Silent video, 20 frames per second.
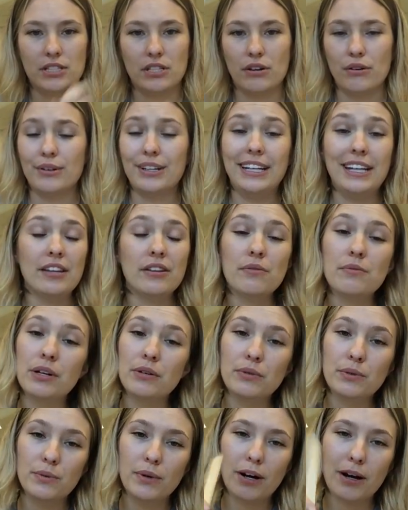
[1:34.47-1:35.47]
So either one
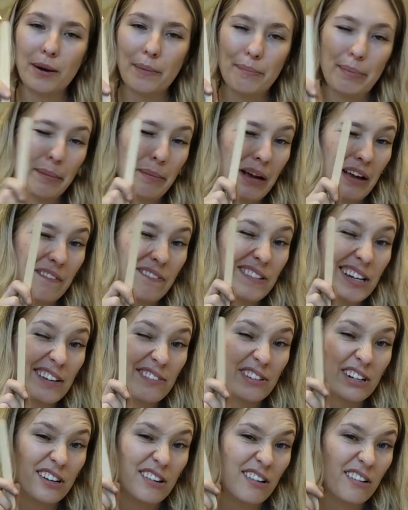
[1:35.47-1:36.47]
will work, but my
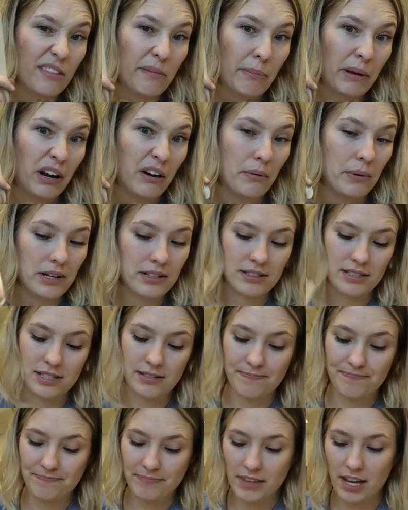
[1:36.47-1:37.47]
favorite are the bigger ones.